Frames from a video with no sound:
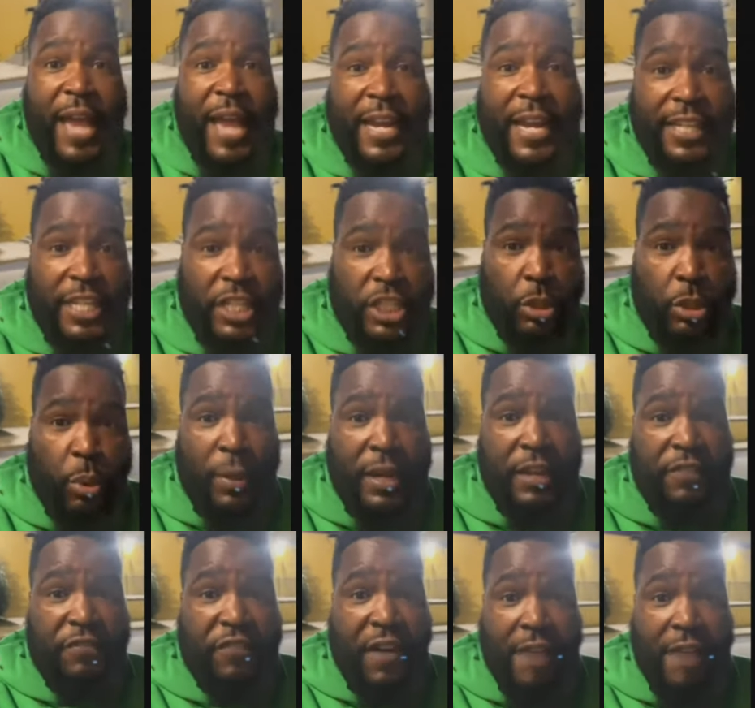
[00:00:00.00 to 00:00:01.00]
least
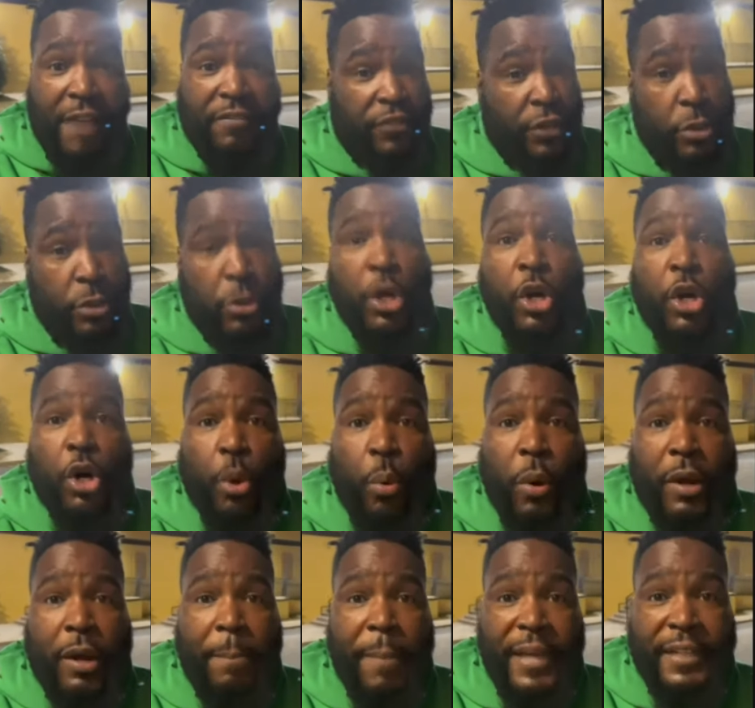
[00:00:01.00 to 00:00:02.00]
25 of you who want to
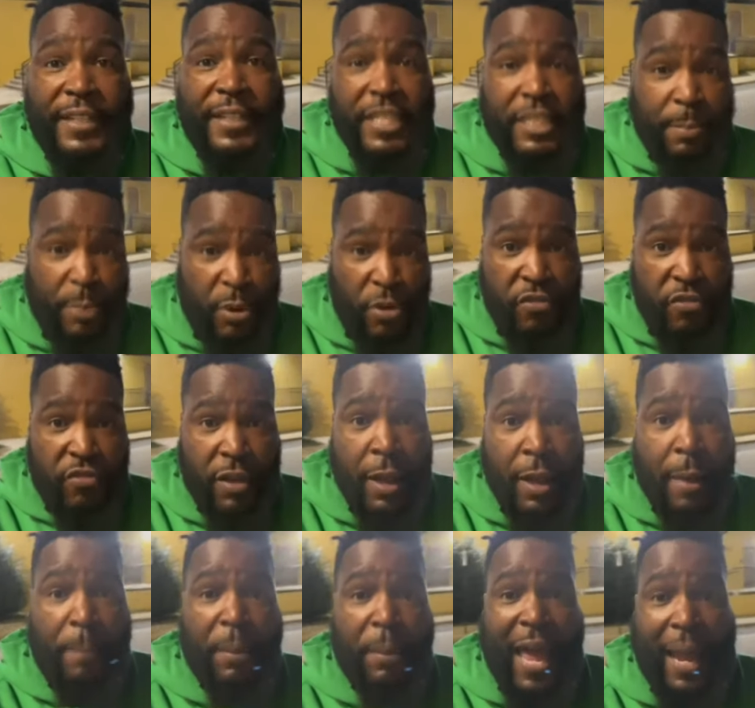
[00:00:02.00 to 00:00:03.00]
make this move. Black